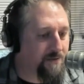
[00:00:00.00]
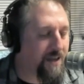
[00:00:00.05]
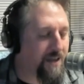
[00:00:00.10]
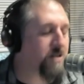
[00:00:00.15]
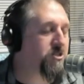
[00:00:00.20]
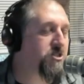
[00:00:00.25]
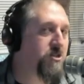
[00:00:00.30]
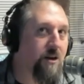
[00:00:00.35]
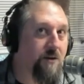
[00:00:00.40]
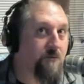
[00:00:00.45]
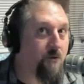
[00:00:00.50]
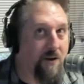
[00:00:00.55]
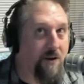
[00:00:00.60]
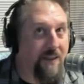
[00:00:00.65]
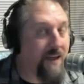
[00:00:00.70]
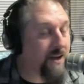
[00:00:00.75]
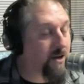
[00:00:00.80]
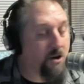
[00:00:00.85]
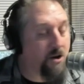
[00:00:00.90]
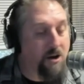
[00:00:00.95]
They could
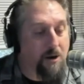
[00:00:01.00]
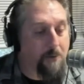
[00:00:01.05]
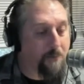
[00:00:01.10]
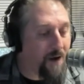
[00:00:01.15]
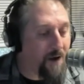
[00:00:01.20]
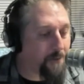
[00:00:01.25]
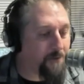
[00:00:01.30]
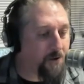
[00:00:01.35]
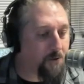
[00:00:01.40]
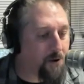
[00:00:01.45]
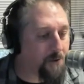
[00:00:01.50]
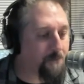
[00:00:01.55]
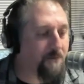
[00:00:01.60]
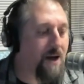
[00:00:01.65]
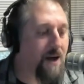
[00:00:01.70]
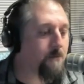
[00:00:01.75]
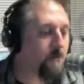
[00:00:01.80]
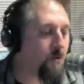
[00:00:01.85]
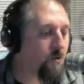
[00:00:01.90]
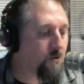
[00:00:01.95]
have probably won
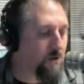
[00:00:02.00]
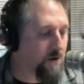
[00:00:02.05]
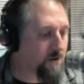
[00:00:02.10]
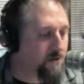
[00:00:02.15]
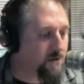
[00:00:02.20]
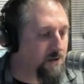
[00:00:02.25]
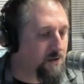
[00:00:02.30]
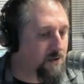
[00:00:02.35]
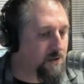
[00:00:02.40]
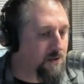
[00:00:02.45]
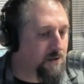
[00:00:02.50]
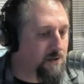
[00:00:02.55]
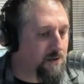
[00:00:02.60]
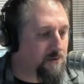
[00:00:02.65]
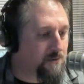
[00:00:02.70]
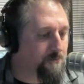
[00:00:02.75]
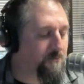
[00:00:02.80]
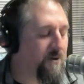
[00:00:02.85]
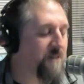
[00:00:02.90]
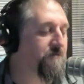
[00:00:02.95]
by more.
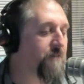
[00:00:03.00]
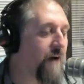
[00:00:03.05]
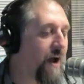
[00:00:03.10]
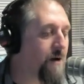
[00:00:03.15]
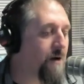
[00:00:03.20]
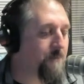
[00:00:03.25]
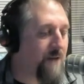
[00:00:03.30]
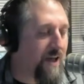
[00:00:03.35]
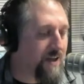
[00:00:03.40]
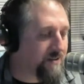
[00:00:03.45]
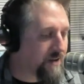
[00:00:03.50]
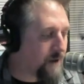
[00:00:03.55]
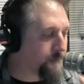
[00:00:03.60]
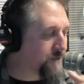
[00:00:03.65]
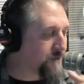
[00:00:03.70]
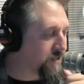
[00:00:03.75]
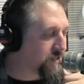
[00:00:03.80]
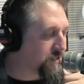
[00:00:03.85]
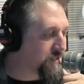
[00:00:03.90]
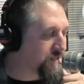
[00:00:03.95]
But for how banged
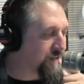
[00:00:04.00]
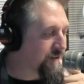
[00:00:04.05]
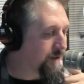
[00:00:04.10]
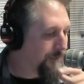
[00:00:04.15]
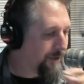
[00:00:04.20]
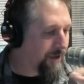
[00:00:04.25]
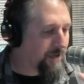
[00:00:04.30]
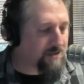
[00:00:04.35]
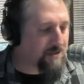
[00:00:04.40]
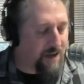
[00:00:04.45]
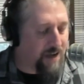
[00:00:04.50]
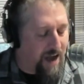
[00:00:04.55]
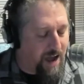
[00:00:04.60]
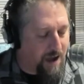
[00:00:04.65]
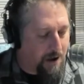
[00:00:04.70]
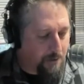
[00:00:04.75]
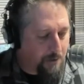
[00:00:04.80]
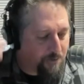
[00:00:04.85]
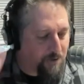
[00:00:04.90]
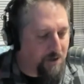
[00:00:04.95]
up this team is, I
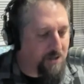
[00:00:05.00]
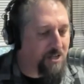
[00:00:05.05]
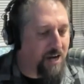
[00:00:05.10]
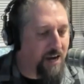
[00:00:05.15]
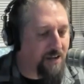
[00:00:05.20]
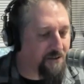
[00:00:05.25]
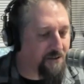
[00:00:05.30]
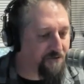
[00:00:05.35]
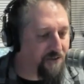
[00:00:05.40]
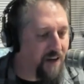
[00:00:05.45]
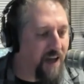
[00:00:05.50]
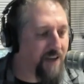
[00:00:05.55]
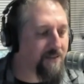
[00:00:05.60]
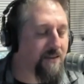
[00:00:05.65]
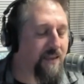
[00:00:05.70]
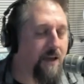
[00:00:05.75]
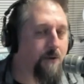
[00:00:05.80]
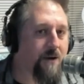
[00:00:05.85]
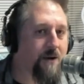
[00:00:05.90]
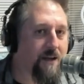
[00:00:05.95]
appreciate the fact
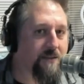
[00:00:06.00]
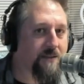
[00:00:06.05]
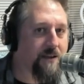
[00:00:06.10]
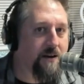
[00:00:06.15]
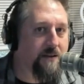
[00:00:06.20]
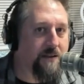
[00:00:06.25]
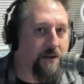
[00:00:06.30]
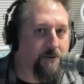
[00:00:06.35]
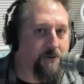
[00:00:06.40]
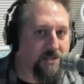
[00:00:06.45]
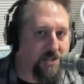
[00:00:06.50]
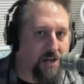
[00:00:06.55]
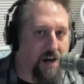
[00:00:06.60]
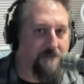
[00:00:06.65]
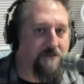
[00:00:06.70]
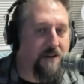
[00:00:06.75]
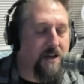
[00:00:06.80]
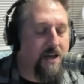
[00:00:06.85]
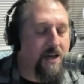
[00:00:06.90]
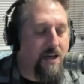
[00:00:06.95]
that they were out there and they were
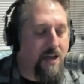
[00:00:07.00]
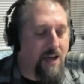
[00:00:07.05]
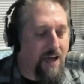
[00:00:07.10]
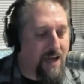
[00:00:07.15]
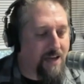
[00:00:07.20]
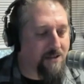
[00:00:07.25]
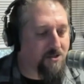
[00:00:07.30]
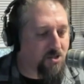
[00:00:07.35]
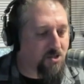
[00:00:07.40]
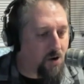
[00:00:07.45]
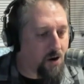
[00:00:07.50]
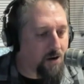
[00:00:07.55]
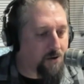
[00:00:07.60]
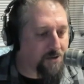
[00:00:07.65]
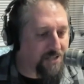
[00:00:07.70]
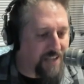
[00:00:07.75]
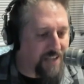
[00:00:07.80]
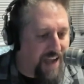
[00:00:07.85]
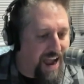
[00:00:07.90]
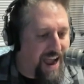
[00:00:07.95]
tough. And
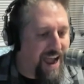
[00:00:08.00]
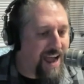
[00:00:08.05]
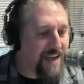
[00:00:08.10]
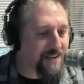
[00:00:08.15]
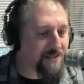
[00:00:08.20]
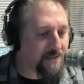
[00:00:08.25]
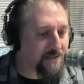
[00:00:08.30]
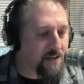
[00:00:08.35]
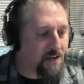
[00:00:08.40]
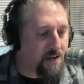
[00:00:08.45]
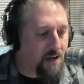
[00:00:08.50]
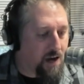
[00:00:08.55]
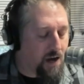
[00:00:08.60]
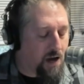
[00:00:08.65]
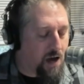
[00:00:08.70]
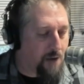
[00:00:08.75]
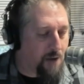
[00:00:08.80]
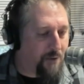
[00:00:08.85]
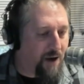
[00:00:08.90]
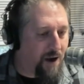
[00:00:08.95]
Sark was asked
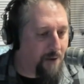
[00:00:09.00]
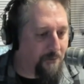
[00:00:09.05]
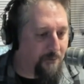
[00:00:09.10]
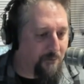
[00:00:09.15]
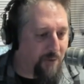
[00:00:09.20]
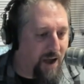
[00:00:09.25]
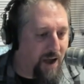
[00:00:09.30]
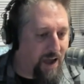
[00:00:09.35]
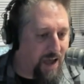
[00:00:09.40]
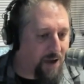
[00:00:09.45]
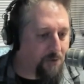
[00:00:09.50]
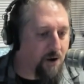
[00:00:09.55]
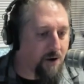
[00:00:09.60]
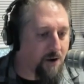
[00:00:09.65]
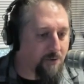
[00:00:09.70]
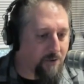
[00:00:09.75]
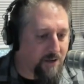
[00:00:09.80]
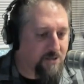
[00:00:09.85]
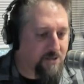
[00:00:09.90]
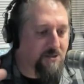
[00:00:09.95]
by
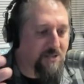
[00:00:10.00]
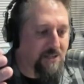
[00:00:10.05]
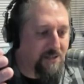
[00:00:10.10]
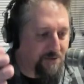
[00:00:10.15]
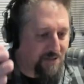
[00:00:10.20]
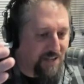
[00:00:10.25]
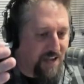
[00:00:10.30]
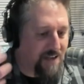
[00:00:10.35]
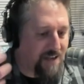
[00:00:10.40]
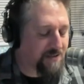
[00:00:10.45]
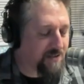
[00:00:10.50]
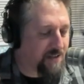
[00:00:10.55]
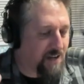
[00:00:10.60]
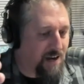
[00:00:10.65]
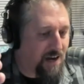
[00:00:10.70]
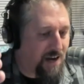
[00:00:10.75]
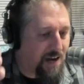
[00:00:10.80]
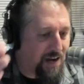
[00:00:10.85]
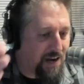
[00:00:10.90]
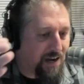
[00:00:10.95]
Anwar Richardson, he was asked
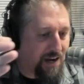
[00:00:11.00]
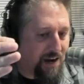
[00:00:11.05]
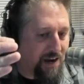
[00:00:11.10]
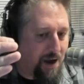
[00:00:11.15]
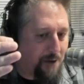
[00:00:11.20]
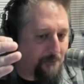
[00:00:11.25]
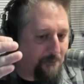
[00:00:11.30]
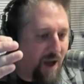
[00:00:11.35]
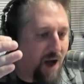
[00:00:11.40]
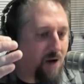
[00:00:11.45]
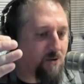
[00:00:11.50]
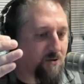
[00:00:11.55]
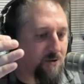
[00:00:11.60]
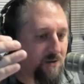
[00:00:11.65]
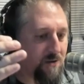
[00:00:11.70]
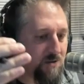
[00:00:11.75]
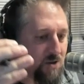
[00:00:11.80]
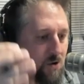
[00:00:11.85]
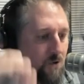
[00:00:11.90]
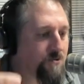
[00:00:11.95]
about
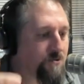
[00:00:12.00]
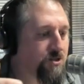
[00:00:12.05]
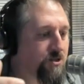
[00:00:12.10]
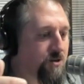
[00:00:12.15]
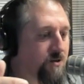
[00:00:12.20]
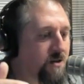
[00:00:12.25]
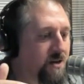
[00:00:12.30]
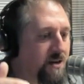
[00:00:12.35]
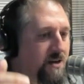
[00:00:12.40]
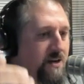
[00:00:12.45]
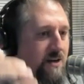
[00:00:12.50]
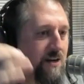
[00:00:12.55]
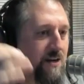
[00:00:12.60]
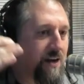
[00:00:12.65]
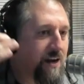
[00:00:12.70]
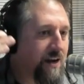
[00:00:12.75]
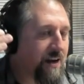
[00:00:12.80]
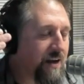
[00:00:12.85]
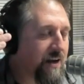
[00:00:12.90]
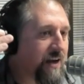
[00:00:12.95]
culture
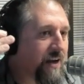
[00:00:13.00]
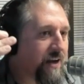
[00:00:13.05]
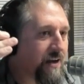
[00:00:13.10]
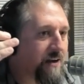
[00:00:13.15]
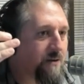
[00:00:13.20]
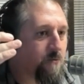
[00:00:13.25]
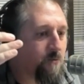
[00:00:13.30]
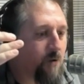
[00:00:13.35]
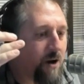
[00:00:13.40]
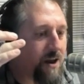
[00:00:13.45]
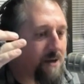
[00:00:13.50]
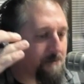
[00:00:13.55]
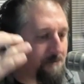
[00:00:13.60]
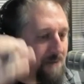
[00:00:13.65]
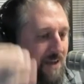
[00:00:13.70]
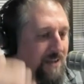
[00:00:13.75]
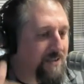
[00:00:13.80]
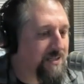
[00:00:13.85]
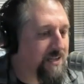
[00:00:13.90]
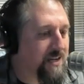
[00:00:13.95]
and what it
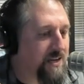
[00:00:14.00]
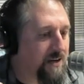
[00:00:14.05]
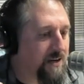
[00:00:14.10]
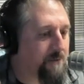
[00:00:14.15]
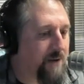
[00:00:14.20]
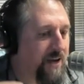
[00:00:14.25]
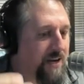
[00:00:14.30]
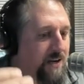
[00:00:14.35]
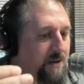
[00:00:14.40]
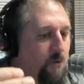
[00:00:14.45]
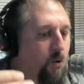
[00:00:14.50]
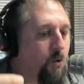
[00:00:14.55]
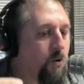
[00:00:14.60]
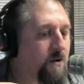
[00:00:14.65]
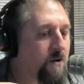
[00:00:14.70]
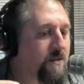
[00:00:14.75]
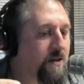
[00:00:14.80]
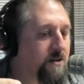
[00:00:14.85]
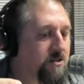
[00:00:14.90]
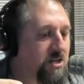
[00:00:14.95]
meant to him, and
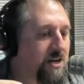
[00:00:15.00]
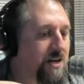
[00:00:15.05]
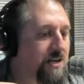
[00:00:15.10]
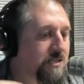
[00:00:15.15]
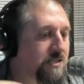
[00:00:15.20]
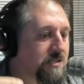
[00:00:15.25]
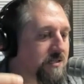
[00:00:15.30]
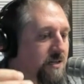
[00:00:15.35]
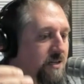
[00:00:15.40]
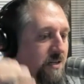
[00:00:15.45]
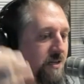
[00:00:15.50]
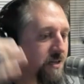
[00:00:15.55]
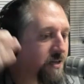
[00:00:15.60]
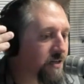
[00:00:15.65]
more than just,